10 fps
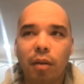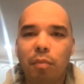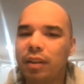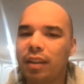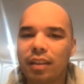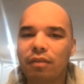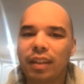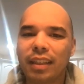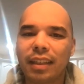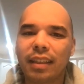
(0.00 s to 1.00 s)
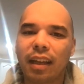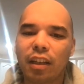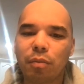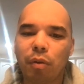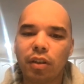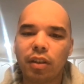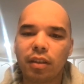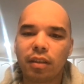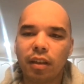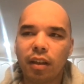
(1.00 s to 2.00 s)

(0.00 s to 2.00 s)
but doesn't really sit down his punches,